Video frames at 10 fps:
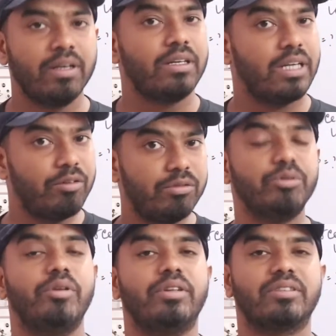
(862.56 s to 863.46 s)
now
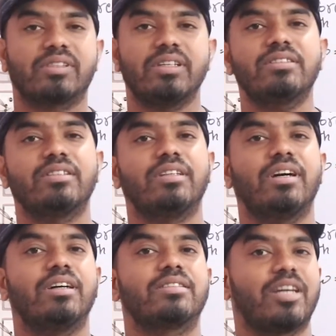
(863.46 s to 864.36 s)
we will discuss
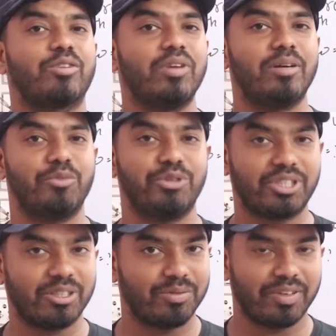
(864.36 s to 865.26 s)
the circular
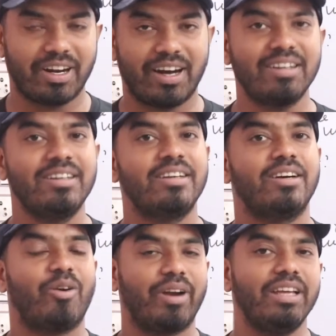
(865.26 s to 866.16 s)
motion of a car
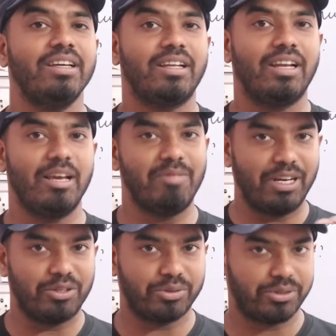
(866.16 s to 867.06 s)
on a
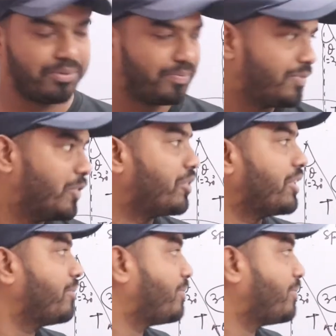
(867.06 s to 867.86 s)
level road. Okay,